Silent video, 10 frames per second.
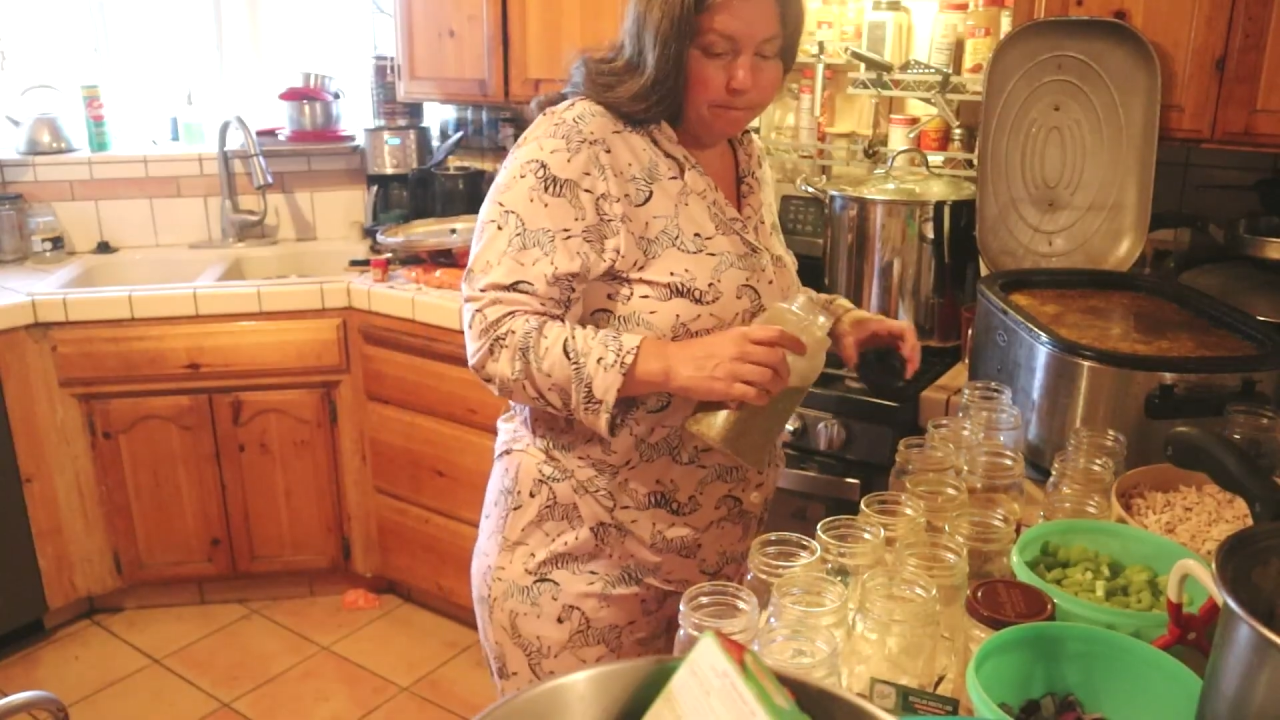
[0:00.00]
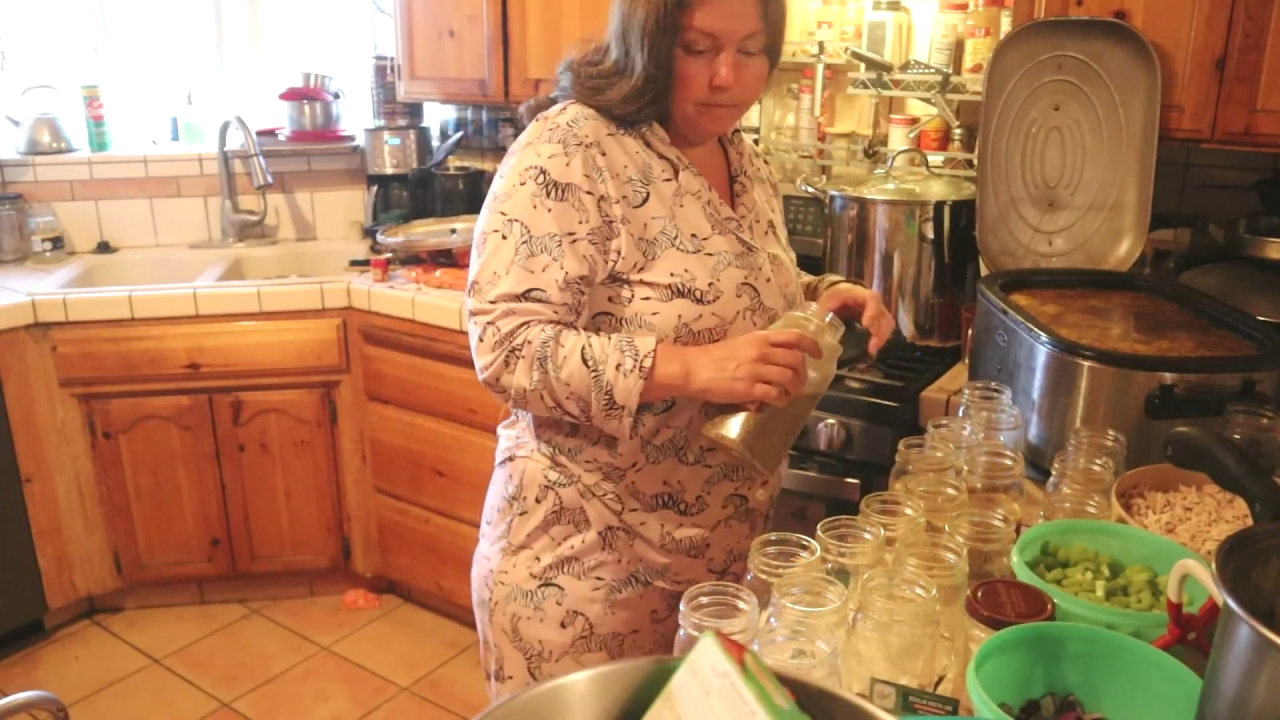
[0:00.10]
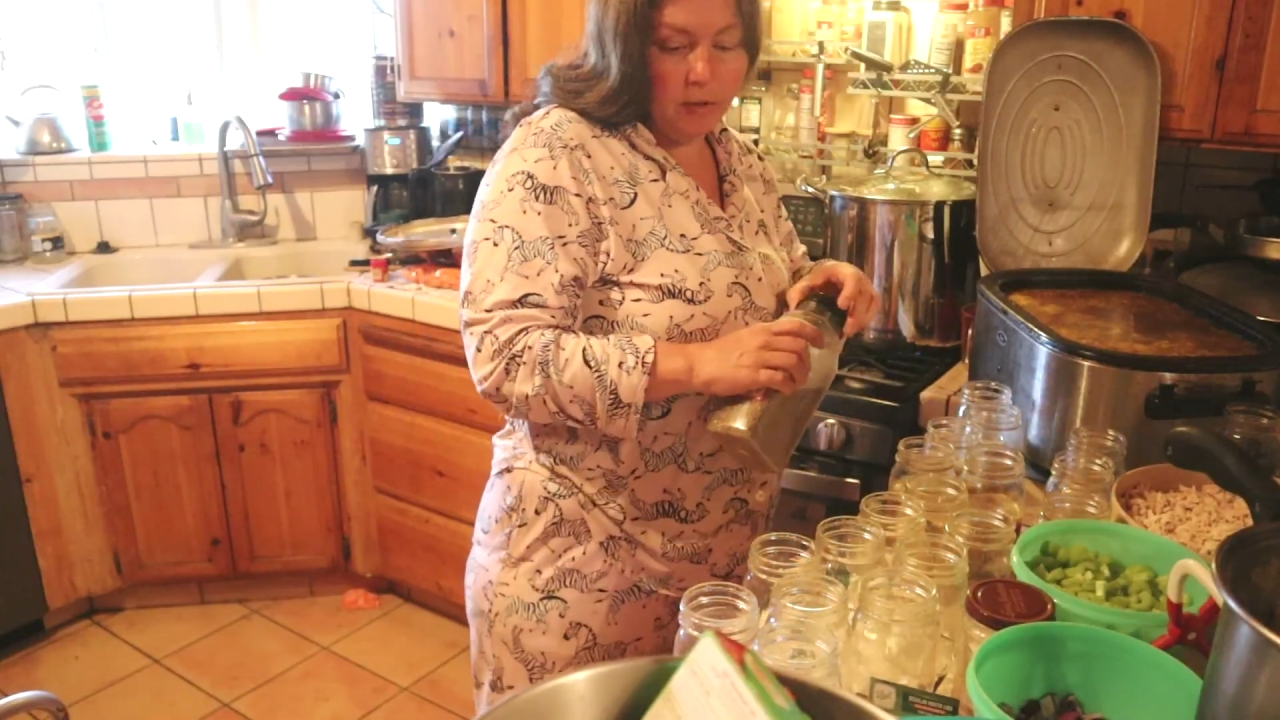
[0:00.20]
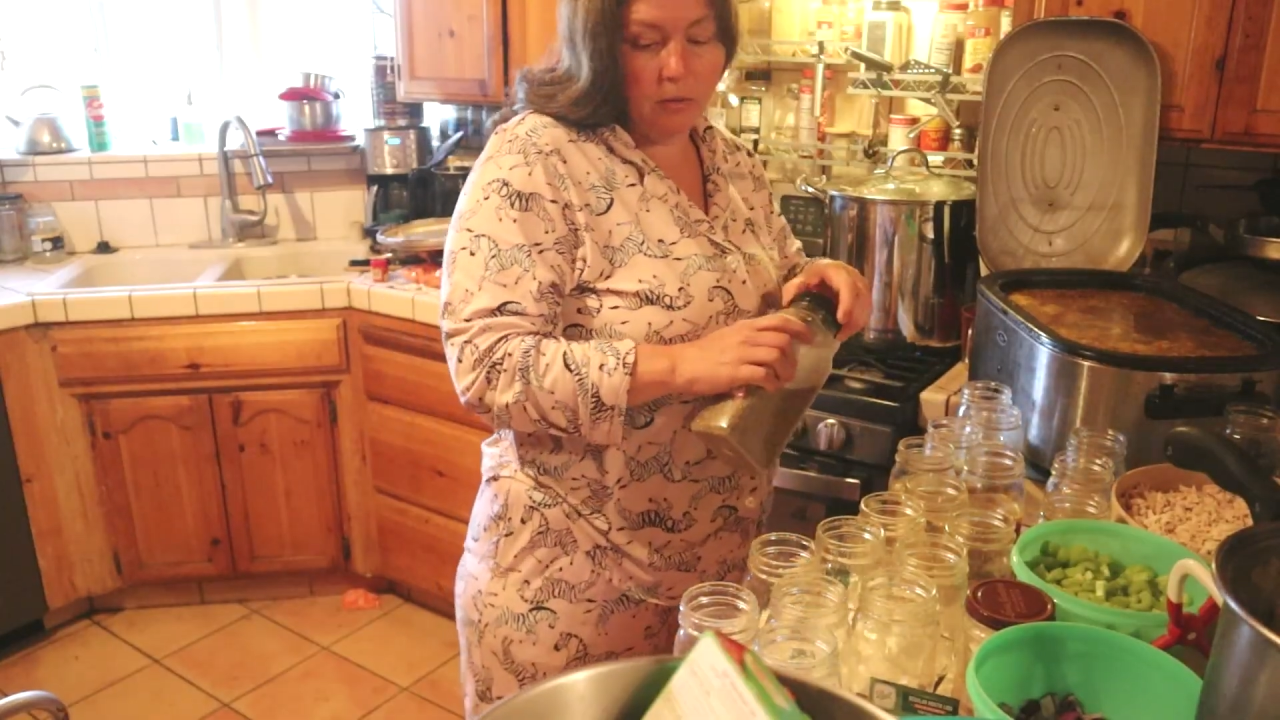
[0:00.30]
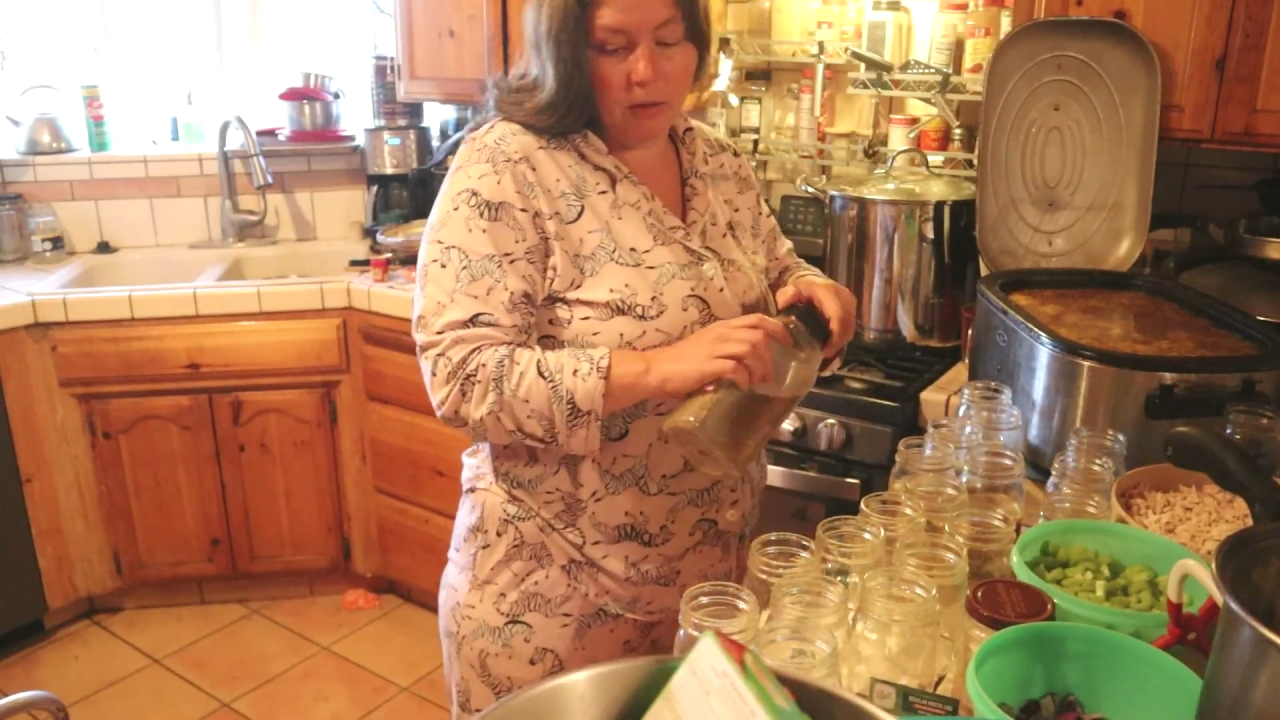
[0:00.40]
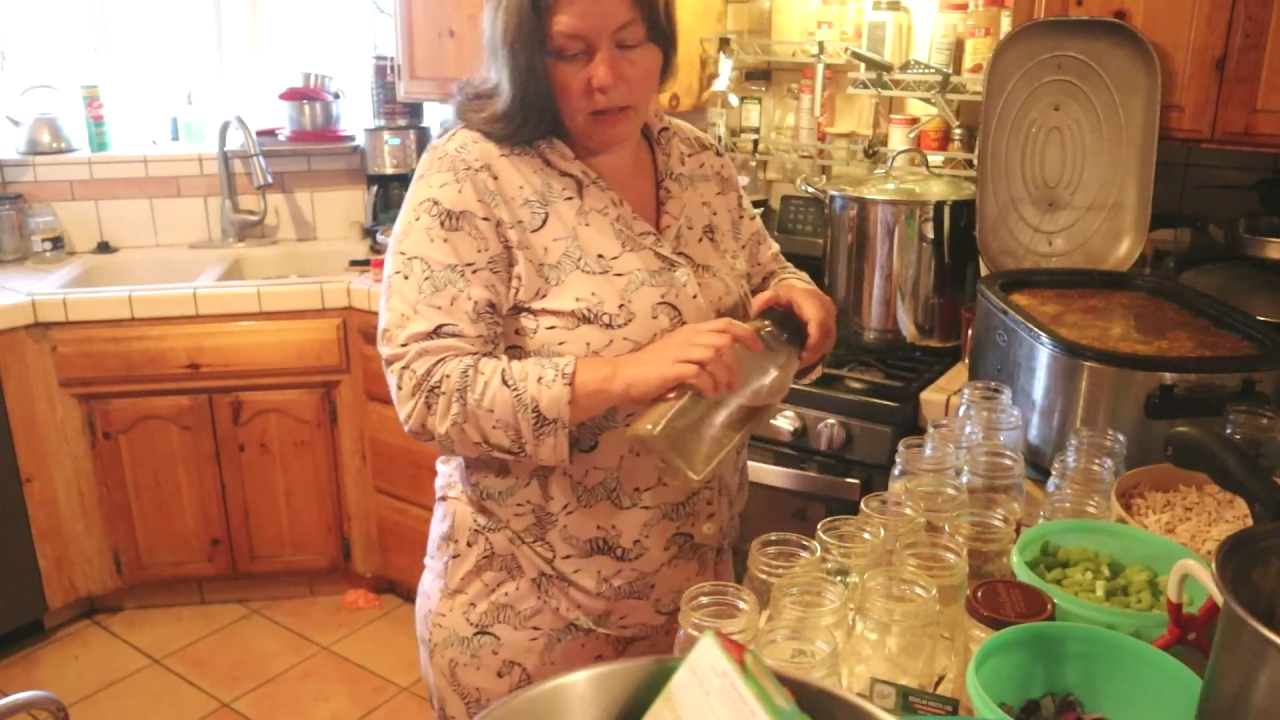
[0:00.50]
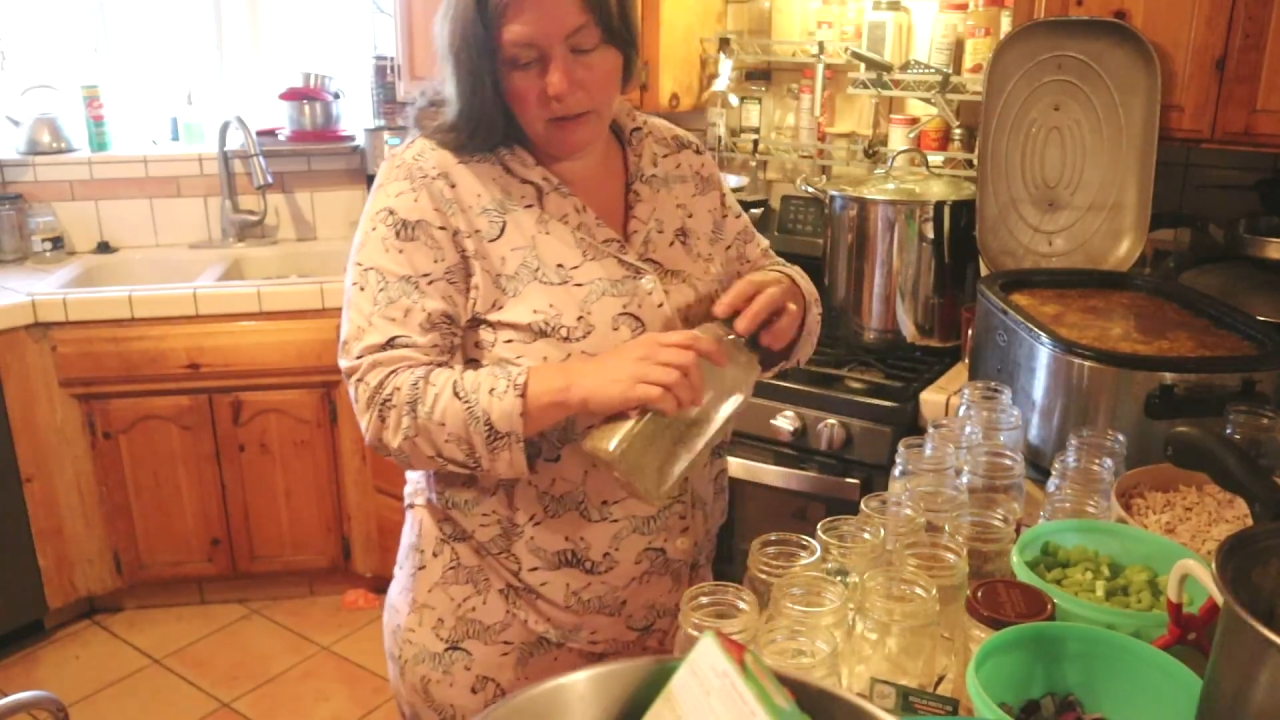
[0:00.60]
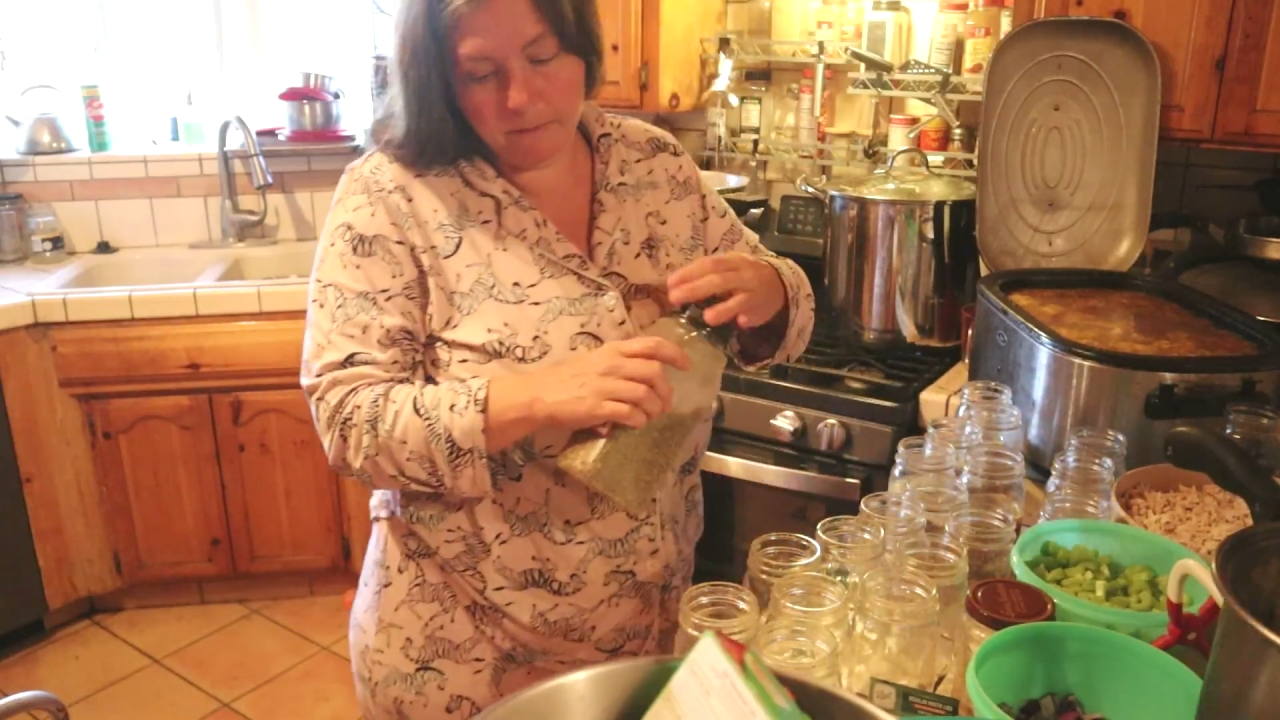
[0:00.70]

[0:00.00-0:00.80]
All right,